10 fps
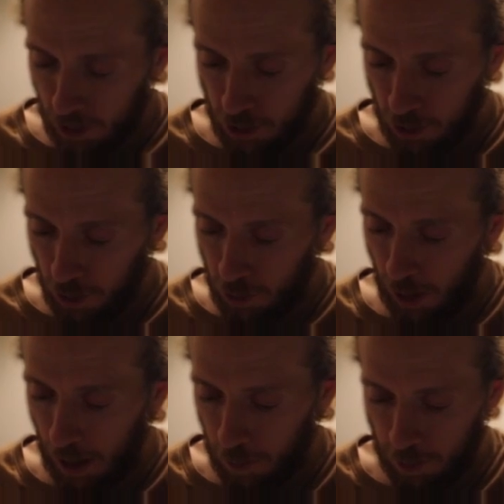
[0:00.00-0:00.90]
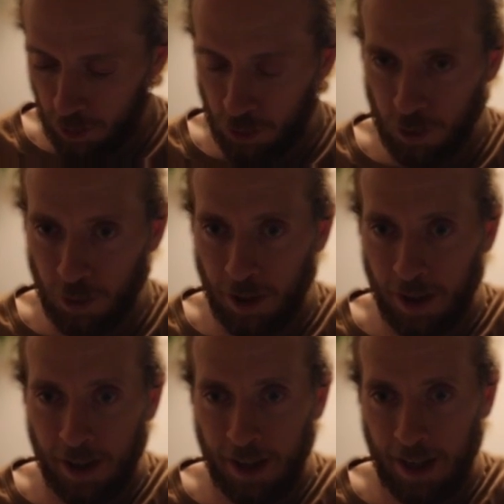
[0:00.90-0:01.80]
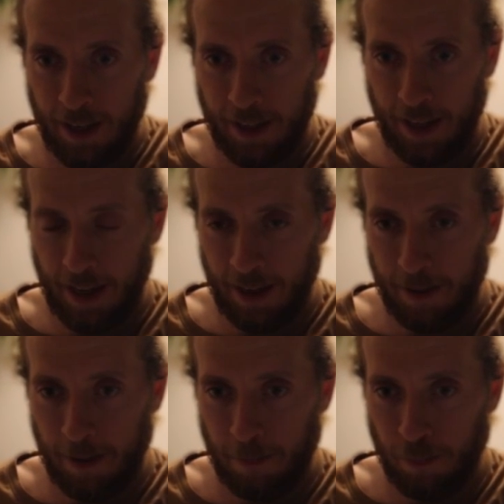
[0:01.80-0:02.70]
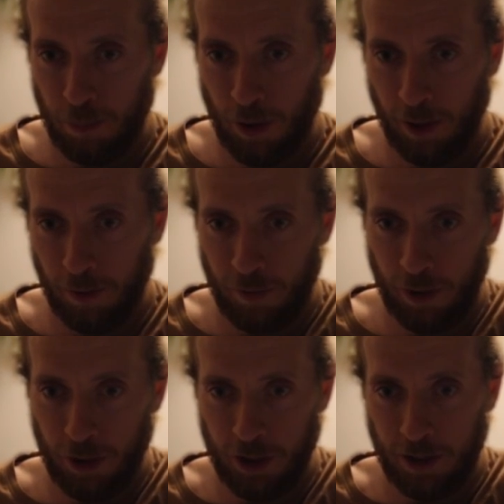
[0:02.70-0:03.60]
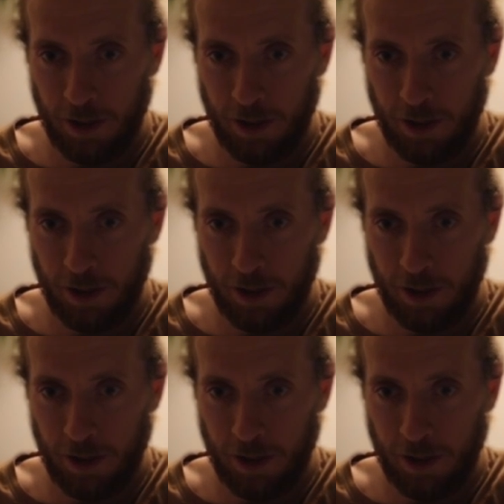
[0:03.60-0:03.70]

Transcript: So I want to add a product function.